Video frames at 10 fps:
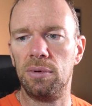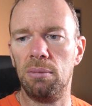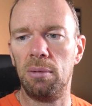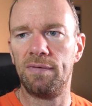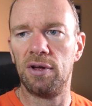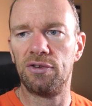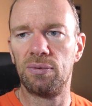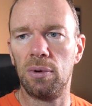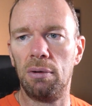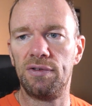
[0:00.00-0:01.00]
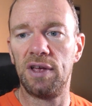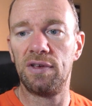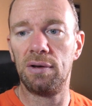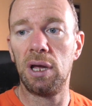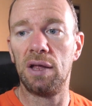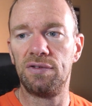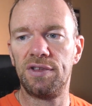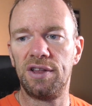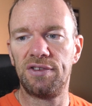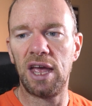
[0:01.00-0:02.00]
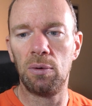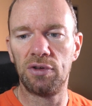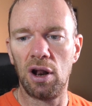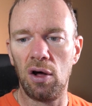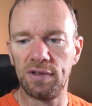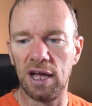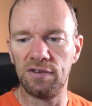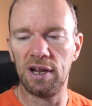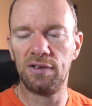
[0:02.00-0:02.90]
Maybe if it says it, yeah, it did say it was unlocked actually.